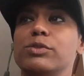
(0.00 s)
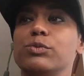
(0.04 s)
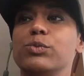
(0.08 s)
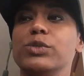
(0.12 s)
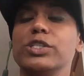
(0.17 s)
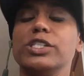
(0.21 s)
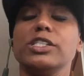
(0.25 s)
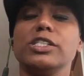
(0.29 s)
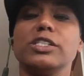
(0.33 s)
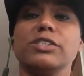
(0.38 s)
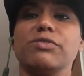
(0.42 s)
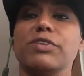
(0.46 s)

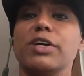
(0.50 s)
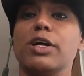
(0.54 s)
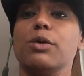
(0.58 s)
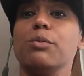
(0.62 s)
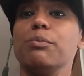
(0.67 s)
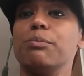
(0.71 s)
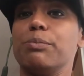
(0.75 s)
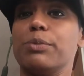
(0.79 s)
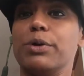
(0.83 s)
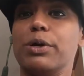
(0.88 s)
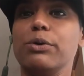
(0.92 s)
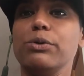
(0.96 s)
wouldn't
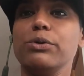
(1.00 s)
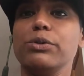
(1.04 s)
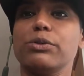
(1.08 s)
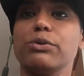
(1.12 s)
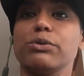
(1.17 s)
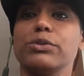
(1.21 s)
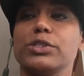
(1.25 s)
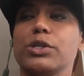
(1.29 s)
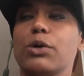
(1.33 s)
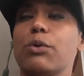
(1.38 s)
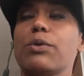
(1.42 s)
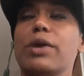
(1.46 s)
develop
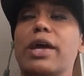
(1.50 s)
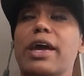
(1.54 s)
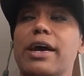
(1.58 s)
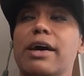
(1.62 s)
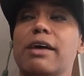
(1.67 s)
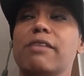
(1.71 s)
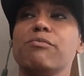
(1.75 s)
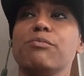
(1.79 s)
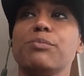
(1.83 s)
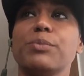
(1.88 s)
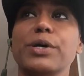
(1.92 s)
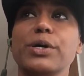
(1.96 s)
both or don't
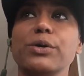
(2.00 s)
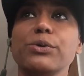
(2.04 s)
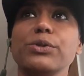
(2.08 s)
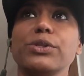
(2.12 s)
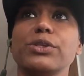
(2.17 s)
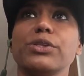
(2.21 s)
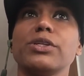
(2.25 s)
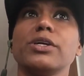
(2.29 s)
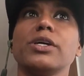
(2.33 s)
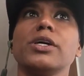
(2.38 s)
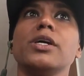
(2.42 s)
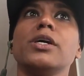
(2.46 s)
have
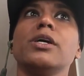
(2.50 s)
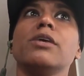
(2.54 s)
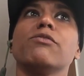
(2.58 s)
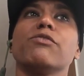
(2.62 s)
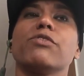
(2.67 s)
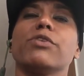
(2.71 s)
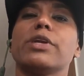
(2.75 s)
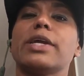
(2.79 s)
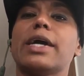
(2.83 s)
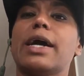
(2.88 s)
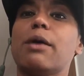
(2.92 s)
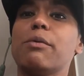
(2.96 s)
both.
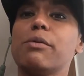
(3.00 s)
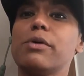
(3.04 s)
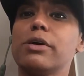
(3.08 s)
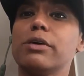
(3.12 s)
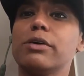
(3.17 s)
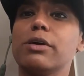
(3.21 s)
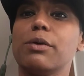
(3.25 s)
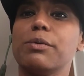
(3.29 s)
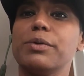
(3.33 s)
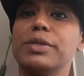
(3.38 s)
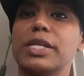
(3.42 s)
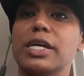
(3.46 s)
For now,
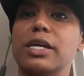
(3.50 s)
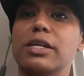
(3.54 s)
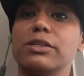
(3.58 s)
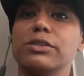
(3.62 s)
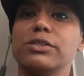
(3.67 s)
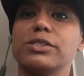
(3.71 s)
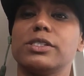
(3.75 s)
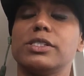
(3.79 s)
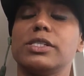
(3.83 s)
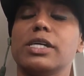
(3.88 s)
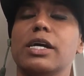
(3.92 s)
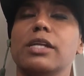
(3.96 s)
I'll go with
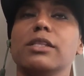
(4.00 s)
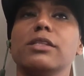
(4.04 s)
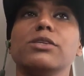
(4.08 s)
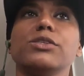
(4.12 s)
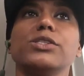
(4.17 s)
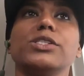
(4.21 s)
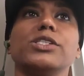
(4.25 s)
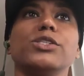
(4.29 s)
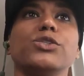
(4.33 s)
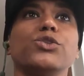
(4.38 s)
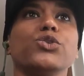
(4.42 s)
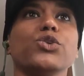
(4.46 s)

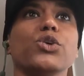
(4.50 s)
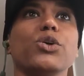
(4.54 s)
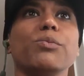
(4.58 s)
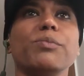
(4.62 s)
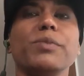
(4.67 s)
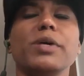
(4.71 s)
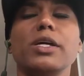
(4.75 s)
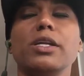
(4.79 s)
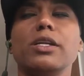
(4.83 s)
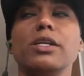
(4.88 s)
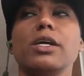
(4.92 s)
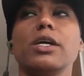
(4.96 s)
Ehlers-Danlos
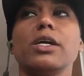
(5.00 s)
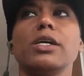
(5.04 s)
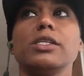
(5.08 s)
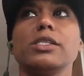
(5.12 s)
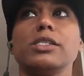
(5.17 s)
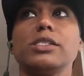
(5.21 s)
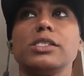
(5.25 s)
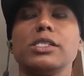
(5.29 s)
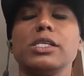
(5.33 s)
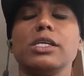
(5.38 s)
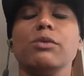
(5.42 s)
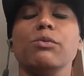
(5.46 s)
syndrome
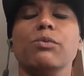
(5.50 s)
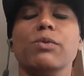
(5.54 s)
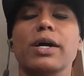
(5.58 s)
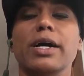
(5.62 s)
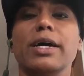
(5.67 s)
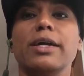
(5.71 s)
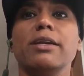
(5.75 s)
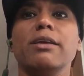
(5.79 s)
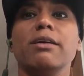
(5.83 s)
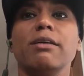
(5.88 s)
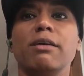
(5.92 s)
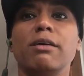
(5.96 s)
and see
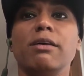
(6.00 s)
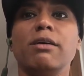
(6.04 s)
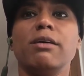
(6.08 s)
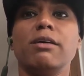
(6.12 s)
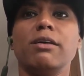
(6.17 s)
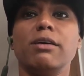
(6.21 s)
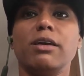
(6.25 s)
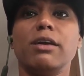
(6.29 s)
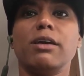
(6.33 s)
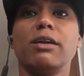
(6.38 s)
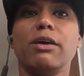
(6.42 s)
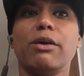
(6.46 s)

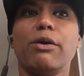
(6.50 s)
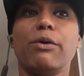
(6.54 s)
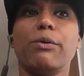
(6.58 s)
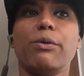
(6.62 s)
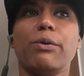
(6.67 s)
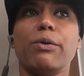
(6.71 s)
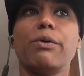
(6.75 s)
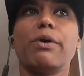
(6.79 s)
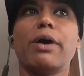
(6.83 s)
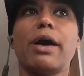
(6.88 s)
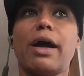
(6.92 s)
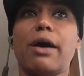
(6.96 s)

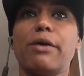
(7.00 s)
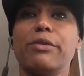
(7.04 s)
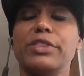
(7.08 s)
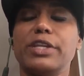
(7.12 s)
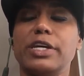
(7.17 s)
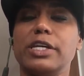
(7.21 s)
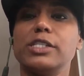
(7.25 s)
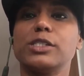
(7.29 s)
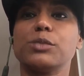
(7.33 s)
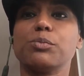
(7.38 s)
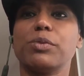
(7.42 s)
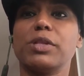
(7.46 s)
how
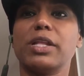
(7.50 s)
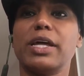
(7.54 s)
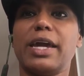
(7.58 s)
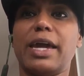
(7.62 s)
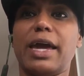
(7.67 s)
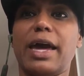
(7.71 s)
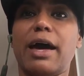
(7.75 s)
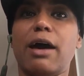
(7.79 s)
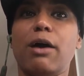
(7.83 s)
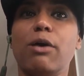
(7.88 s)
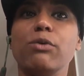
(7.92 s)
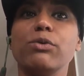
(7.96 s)
things
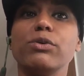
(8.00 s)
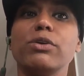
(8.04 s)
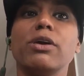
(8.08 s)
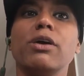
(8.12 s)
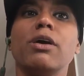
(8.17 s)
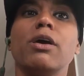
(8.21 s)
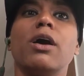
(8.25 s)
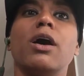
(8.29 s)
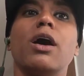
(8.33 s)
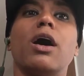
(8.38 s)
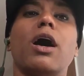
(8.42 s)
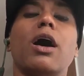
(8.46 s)
play out.
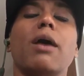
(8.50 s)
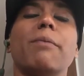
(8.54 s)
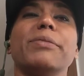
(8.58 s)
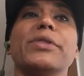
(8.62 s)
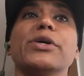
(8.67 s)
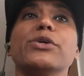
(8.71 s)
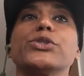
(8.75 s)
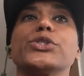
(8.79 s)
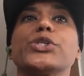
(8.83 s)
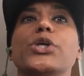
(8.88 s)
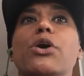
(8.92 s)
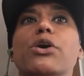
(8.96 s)

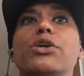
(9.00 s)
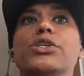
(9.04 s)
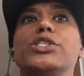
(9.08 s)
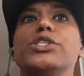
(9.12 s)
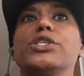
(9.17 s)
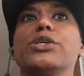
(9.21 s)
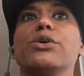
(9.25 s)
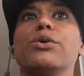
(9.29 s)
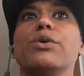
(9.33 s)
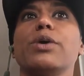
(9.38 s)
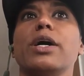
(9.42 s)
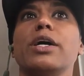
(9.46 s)
There's
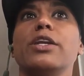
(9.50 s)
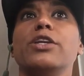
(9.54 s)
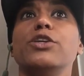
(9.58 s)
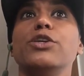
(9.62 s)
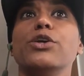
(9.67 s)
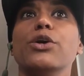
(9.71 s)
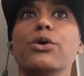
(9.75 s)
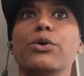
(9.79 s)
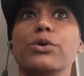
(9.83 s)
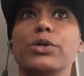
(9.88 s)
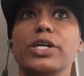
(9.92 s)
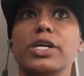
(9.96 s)
also
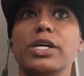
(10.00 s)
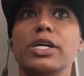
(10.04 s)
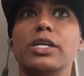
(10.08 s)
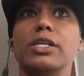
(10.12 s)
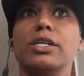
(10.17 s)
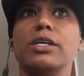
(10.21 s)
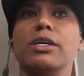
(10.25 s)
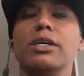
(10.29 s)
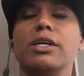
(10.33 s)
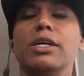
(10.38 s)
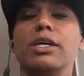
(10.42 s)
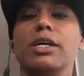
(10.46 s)

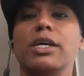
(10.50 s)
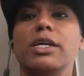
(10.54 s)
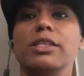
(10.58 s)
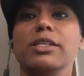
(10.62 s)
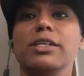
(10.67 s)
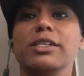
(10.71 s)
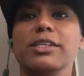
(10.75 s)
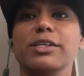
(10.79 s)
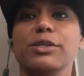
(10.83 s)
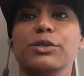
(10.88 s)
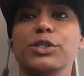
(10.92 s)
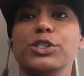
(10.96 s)
in
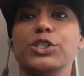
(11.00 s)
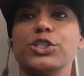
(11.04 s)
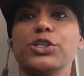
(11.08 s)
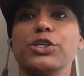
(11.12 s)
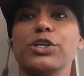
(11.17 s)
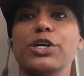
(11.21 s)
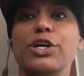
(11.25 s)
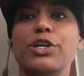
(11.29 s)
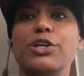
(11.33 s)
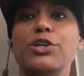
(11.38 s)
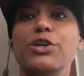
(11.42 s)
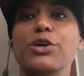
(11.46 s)
the
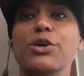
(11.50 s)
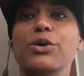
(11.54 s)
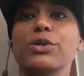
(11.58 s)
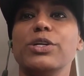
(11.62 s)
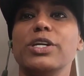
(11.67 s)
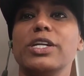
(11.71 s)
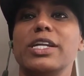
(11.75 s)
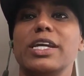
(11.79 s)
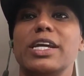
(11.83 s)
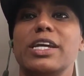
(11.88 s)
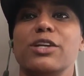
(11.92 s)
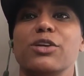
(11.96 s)
literature, a
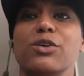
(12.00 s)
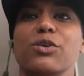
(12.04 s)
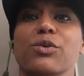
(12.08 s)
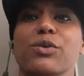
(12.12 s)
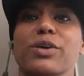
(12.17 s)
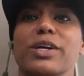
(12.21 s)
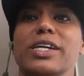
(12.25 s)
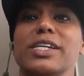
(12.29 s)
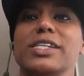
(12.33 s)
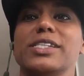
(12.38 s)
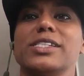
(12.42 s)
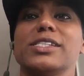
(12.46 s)
noted
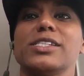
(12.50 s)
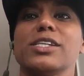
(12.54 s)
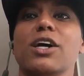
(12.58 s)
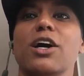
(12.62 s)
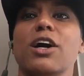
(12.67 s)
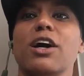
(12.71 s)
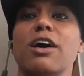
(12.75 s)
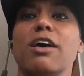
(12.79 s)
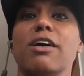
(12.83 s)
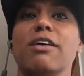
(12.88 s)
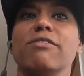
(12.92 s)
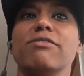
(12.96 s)
increase
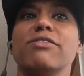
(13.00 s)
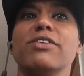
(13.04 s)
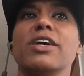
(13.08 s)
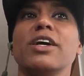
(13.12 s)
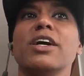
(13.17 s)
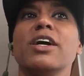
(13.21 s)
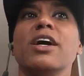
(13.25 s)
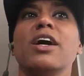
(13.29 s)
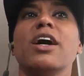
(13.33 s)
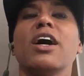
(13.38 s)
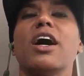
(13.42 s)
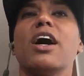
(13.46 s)
of
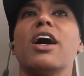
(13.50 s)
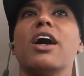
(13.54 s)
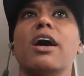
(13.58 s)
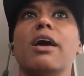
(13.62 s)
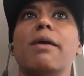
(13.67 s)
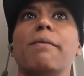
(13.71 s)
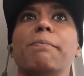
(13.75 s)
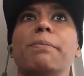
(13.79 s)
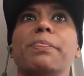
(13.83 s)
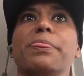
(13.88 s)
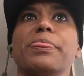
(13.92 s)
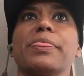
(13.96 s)

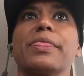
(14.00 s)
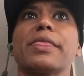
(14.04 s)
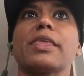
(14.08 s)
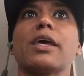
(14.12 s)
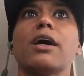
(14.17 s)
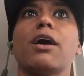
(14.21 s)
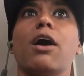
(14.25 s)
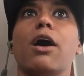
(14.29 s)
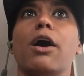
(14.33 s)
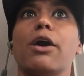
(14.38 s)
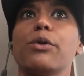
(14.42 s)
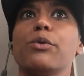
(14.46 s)

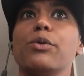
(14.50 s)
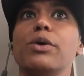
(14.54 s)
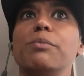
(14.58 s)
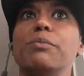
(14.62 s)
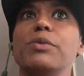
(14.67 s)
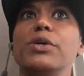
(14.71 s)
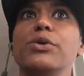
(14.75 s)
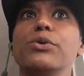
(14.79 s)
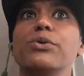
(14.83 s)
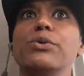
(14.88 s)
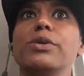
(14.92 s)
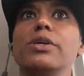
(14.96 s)

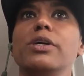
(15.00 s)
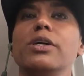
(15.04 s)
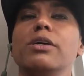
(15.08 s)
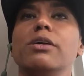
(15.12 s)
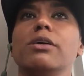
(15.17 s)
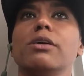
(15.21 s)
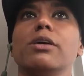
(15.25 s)
autoimmune